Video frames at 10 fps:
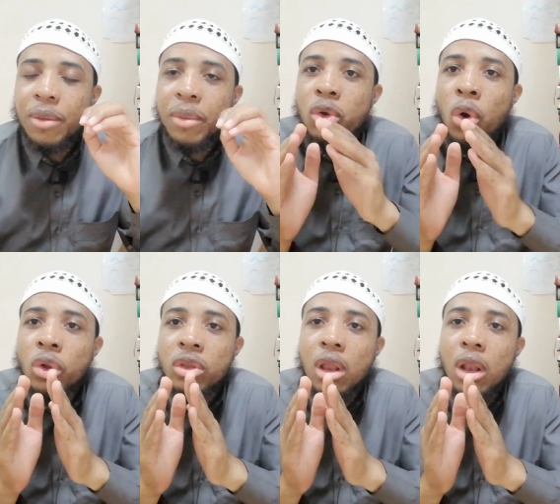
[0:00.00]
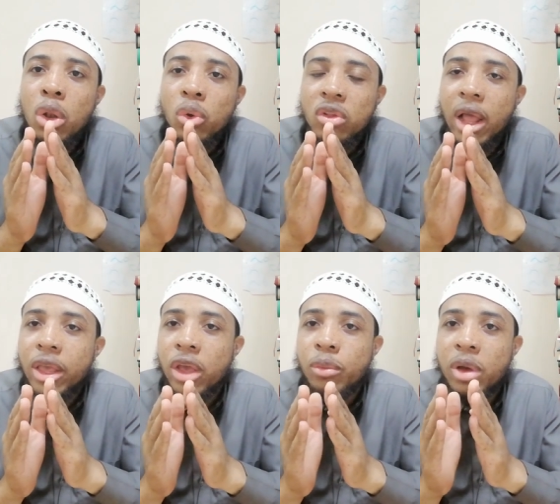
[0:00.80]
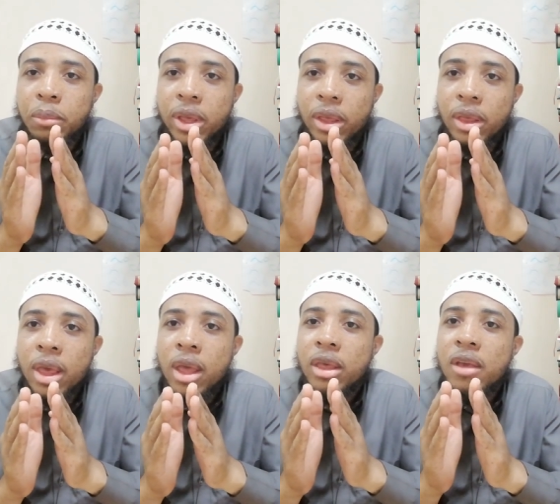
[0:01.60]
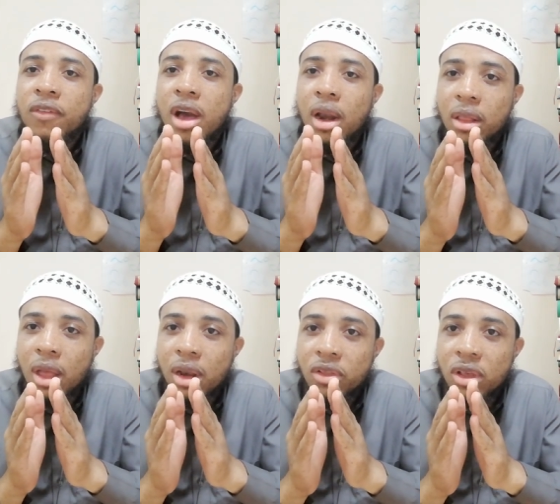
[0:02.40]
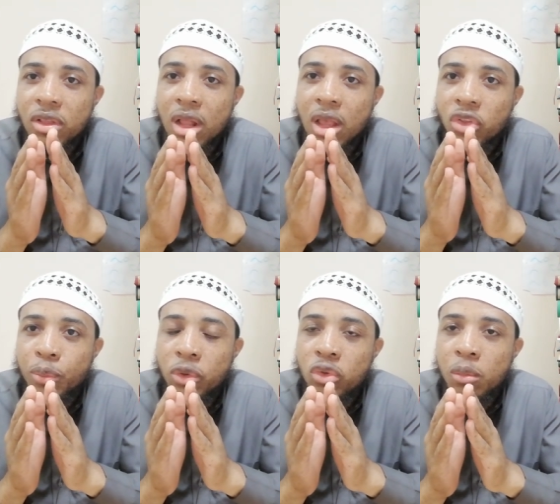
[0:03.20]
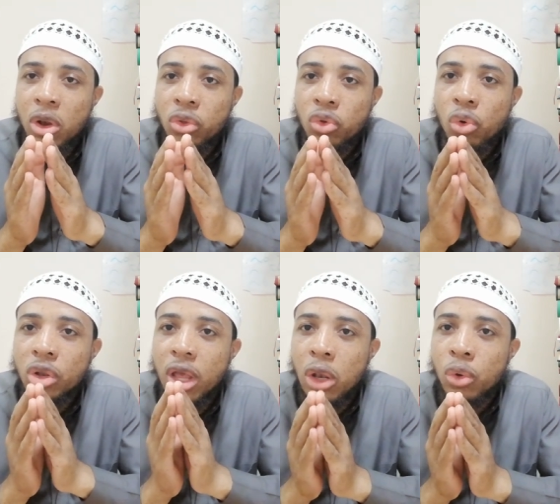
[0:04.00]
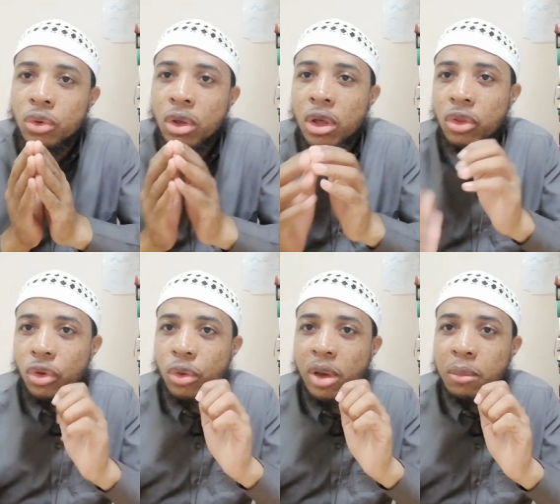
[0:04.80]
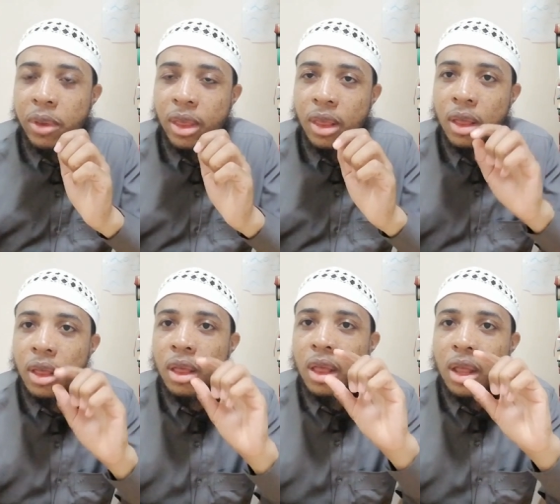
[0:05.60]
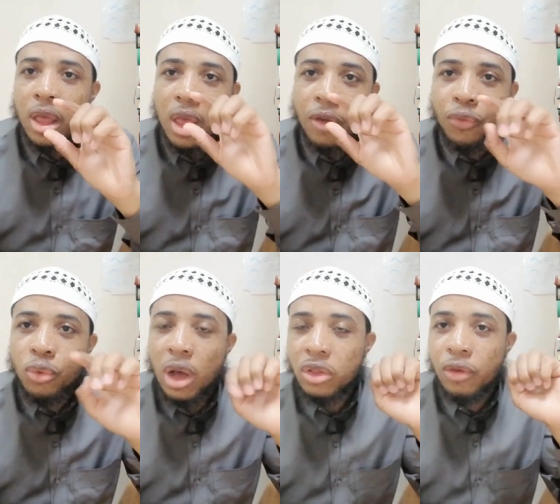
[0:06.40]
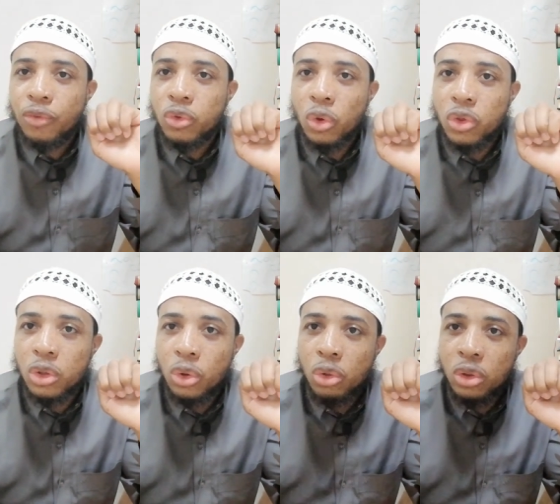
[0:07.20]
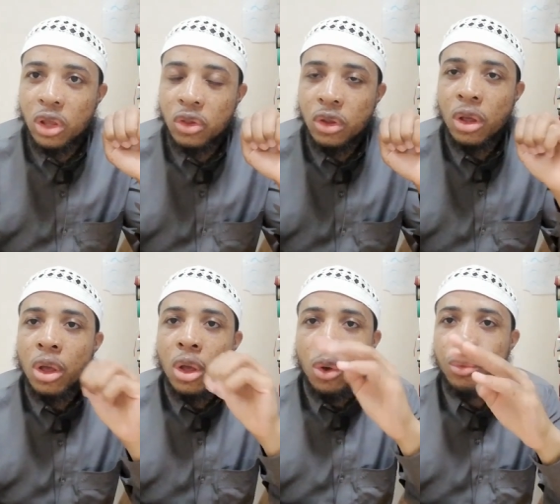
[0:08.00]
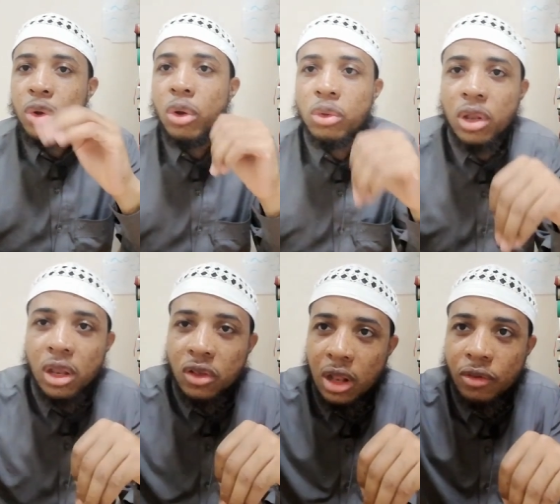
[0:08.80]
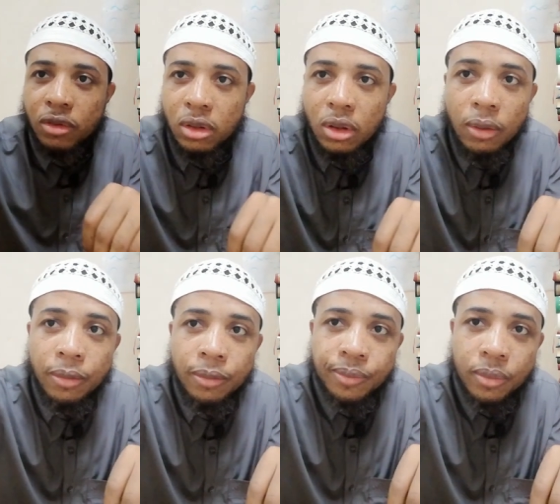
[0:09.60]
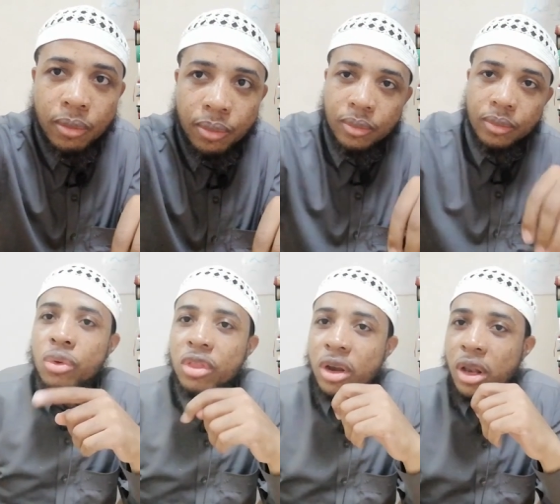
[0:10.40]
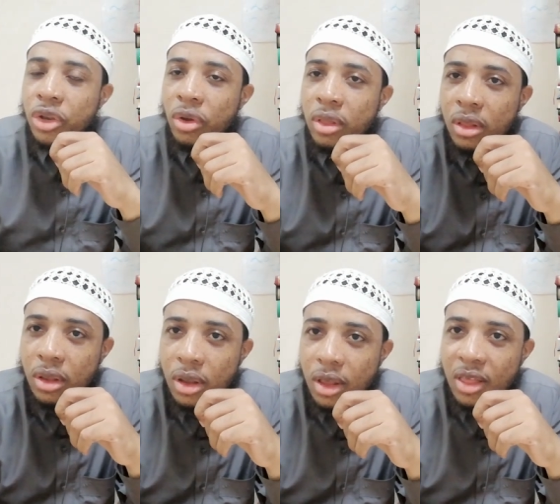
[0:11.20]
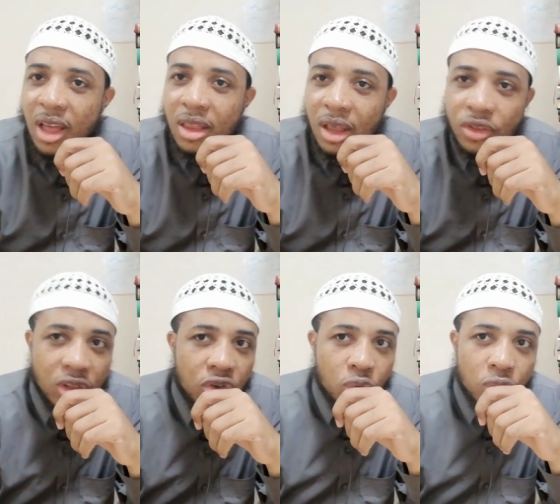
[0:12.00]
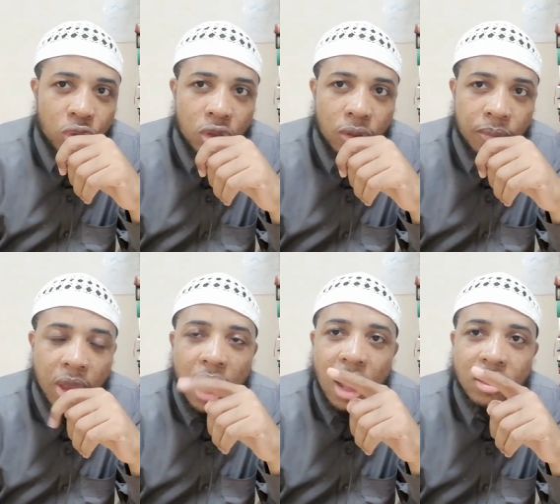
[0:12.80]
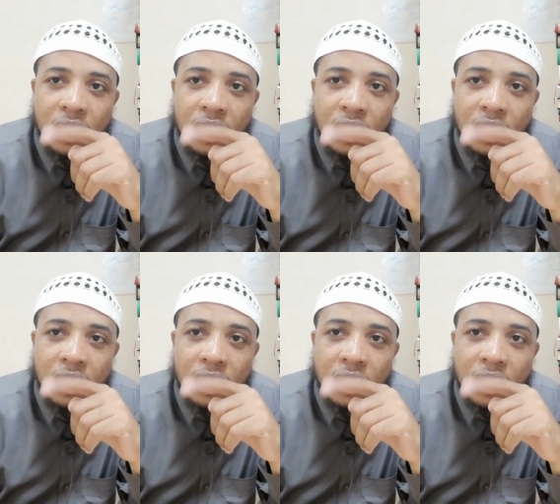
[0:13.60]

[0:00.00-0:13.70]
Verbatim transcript: that they make God looks like a human being, give characteristics that are supposed to belong to God alone to human being. If you succeed to do this, we go to the next level. For you to know the religion that is the truth,